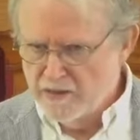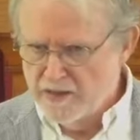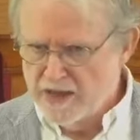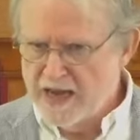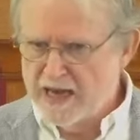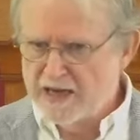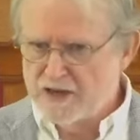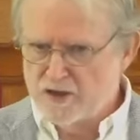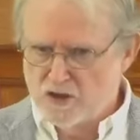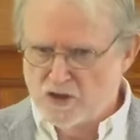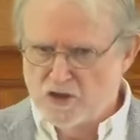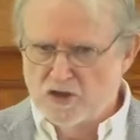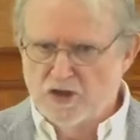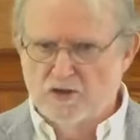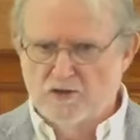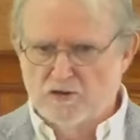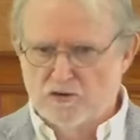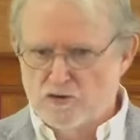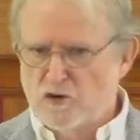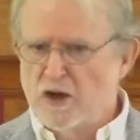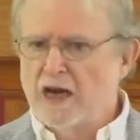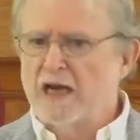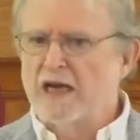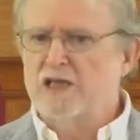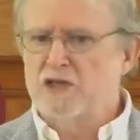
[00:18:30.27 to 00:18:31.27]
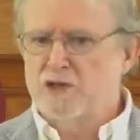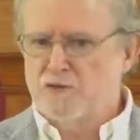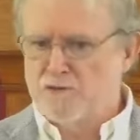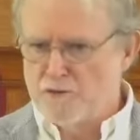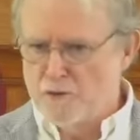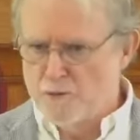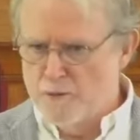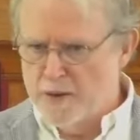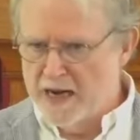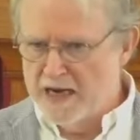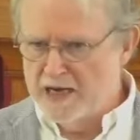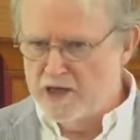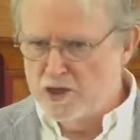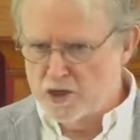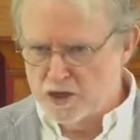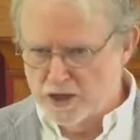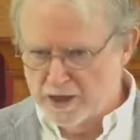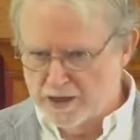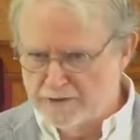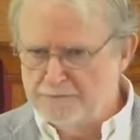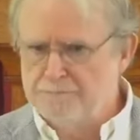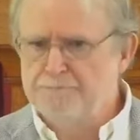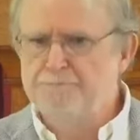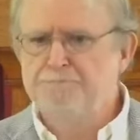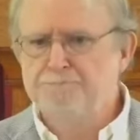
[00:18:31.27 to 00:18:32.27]
that
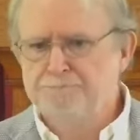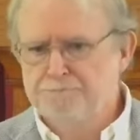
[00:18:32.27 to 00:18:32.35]
transformation,